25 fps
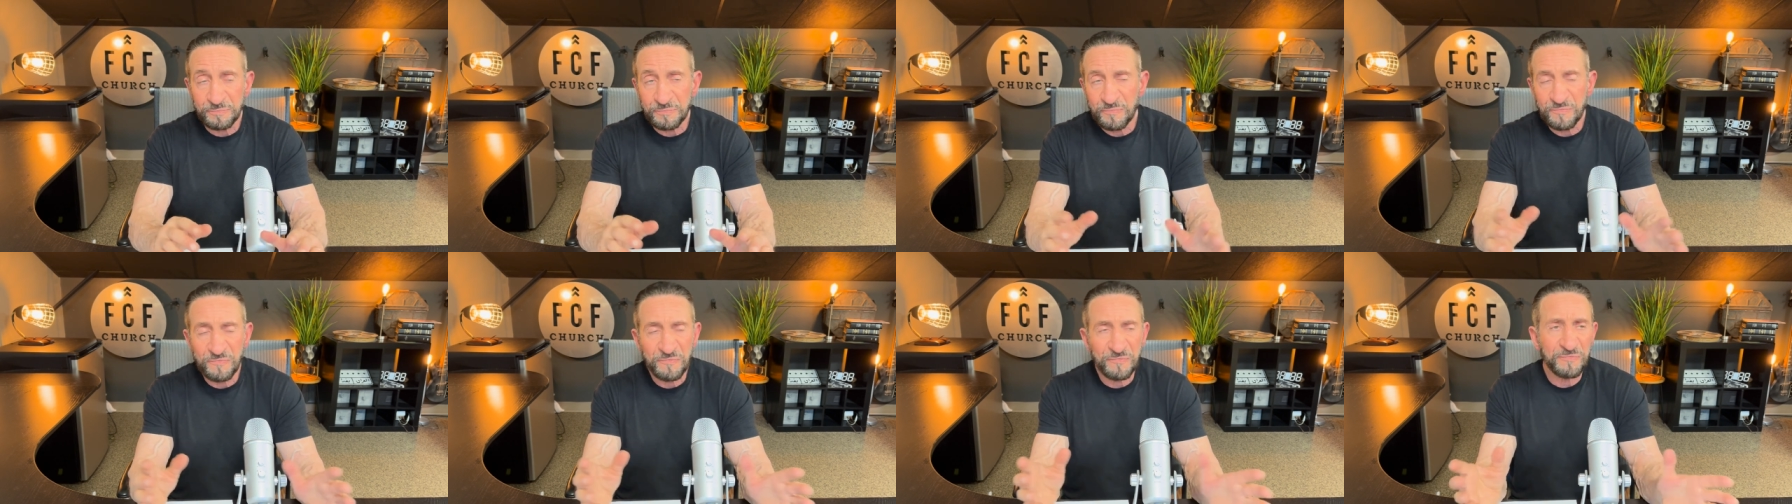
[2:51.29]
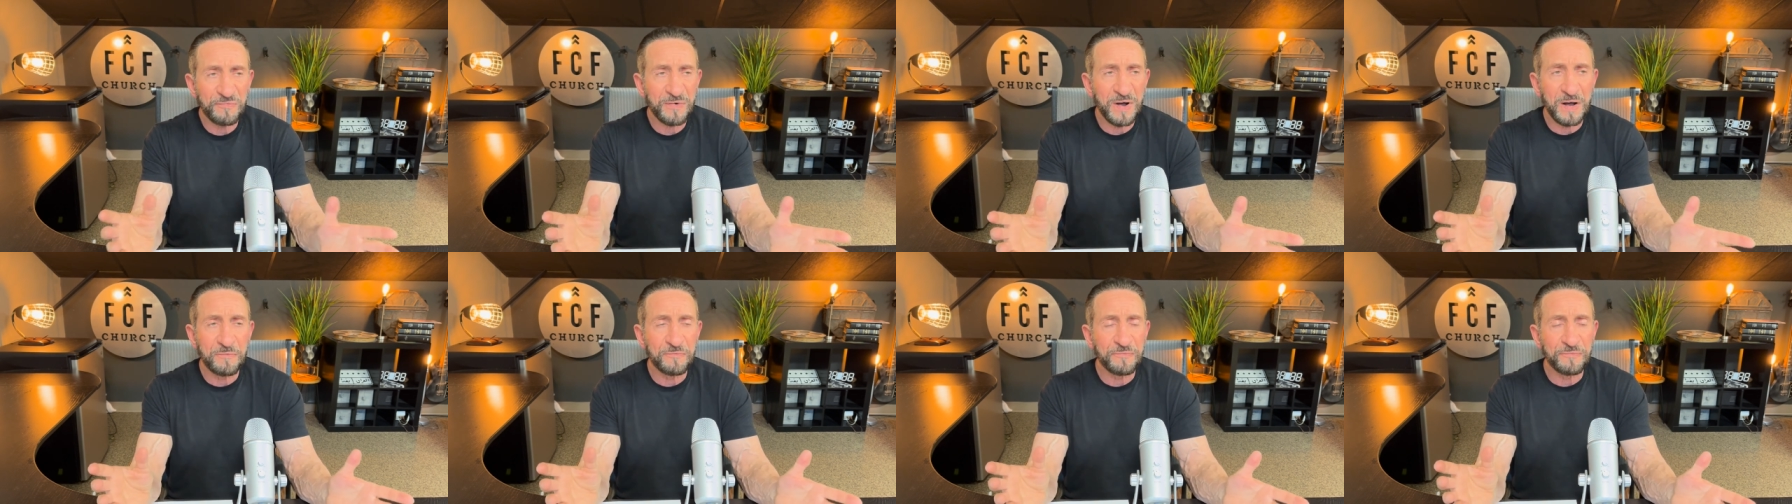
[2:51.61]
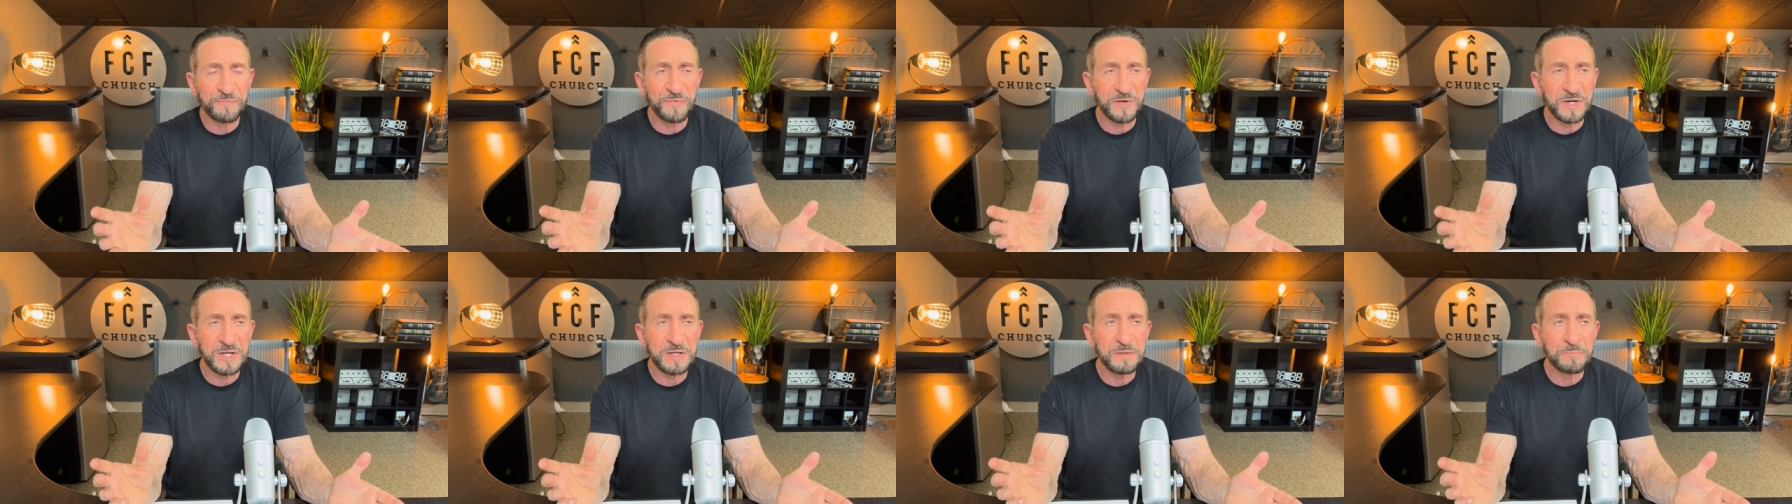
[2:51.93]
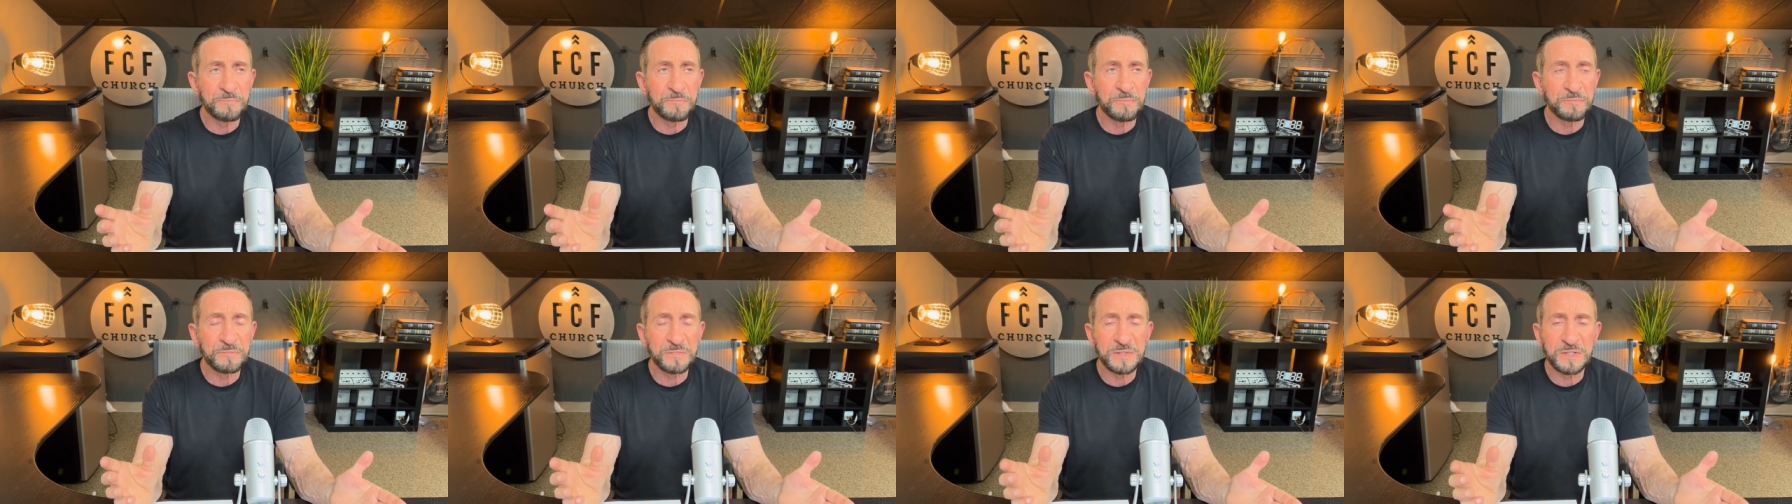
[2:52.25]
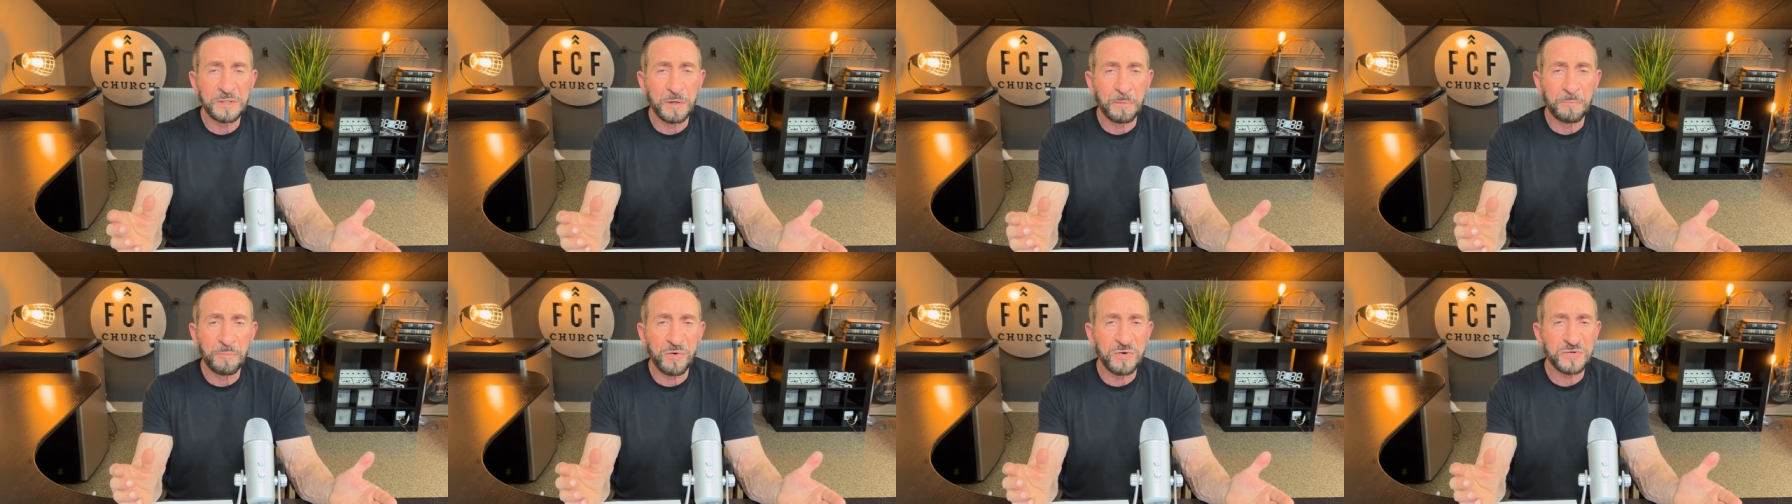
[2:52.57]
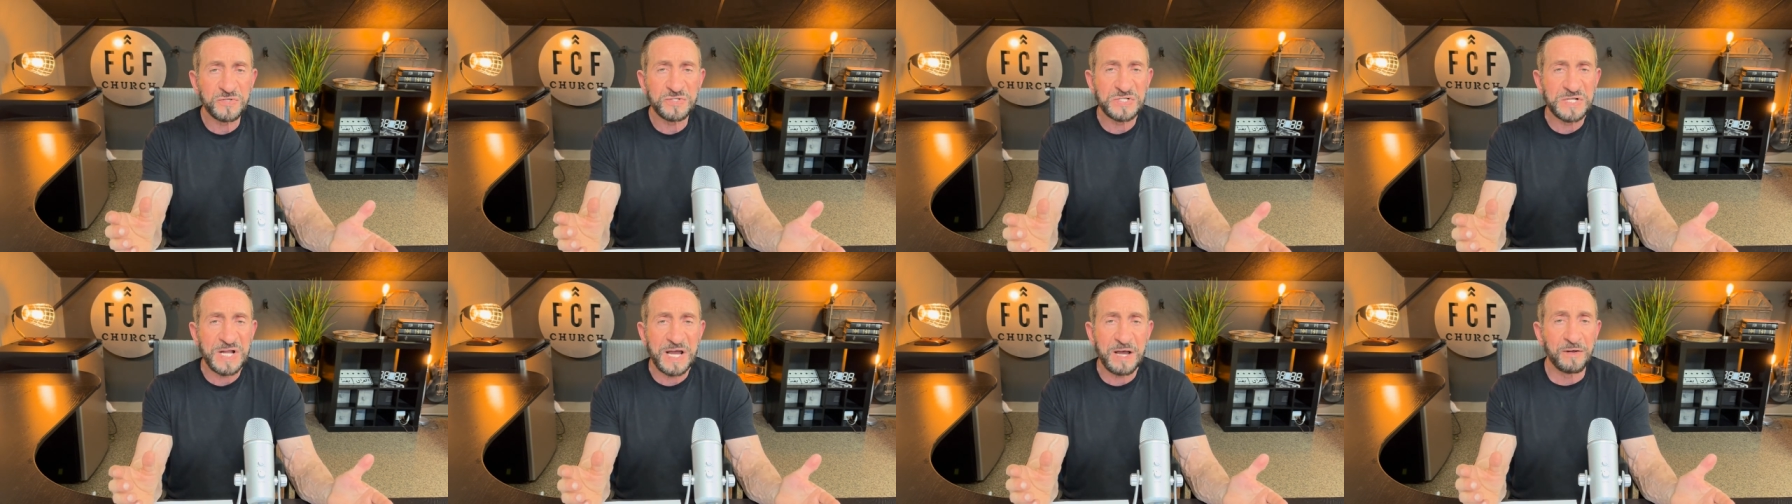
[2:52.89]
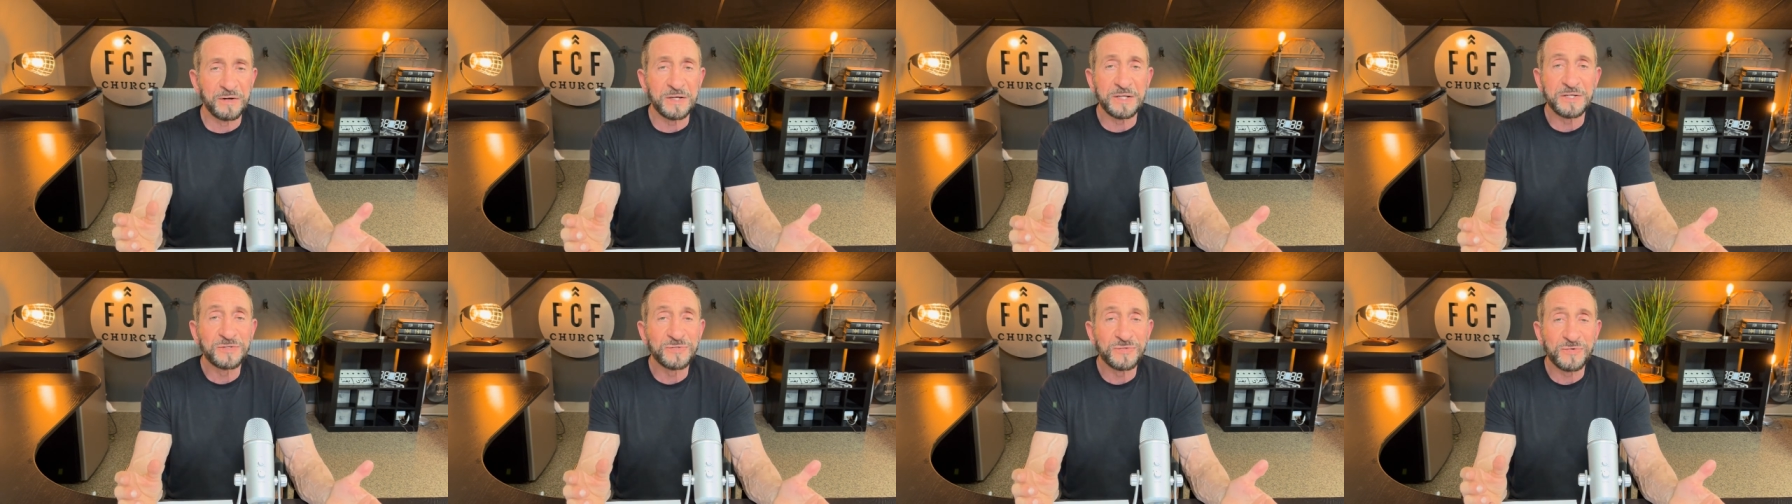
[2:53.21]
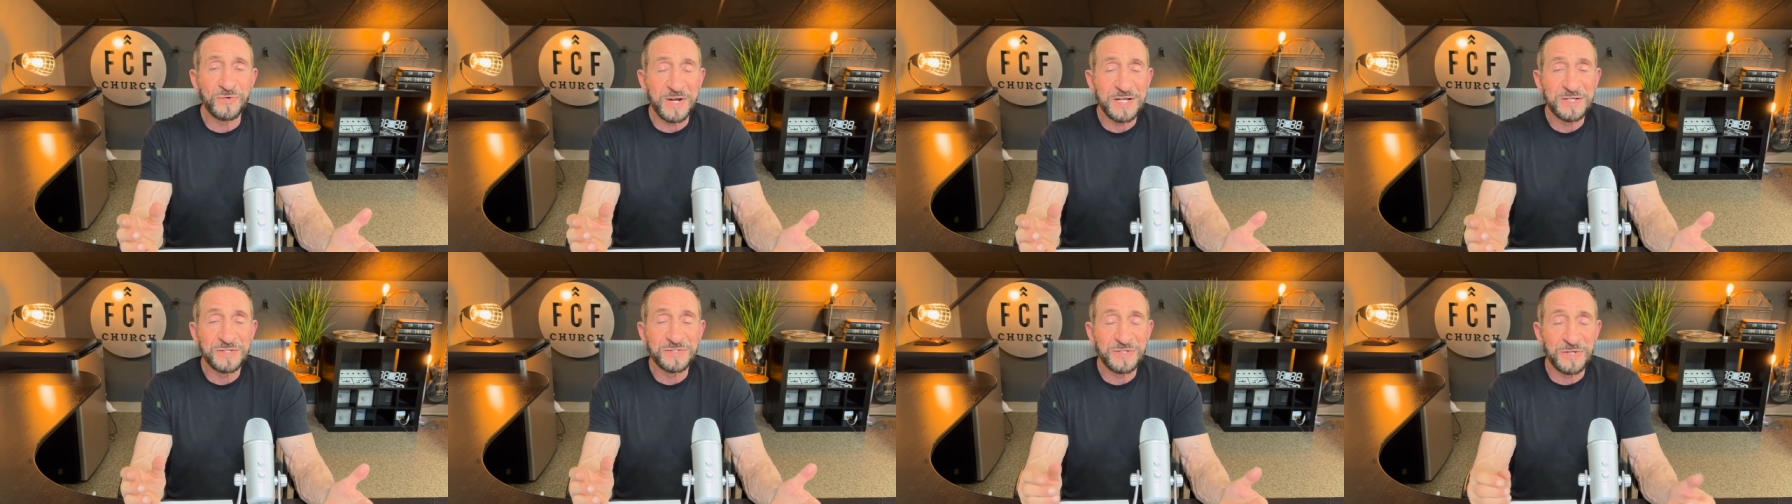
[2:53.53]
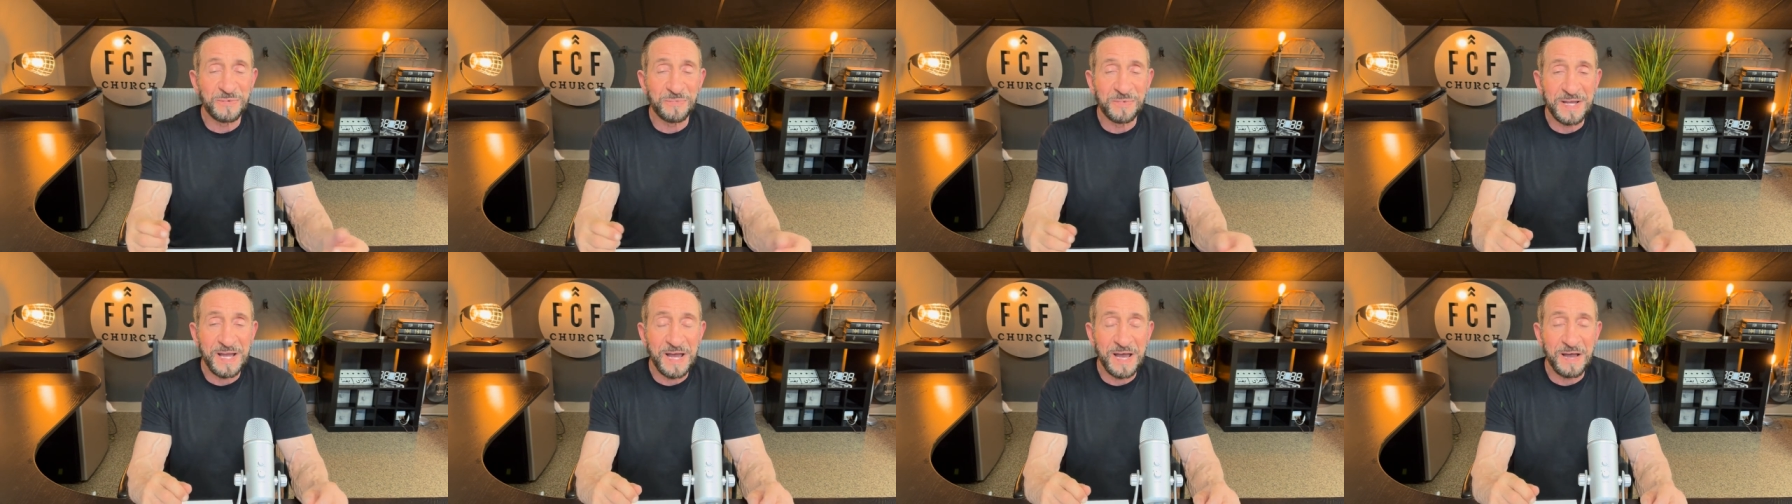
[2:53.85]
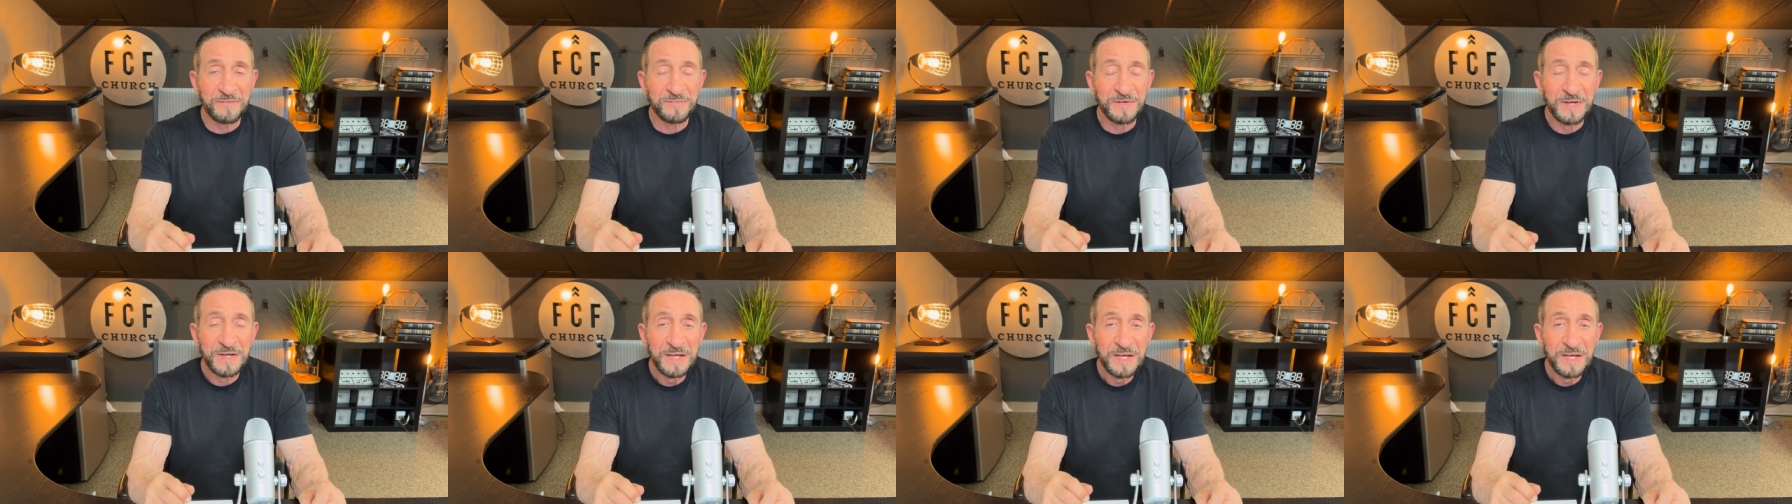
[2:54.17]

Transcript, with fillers: fu funny, you know, personality traits that we have.